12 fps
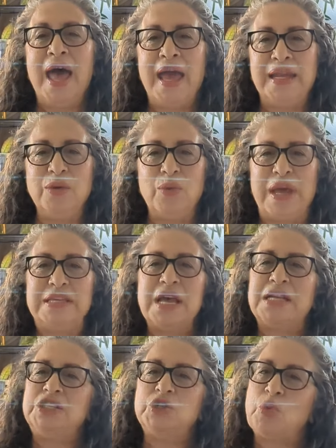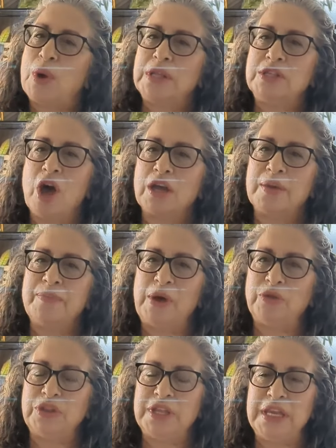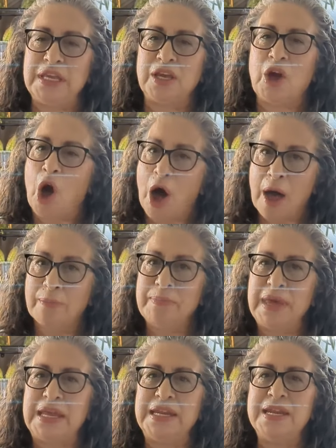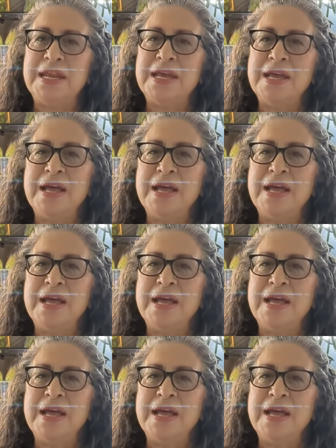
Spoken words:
anyways, I just want to talk about the common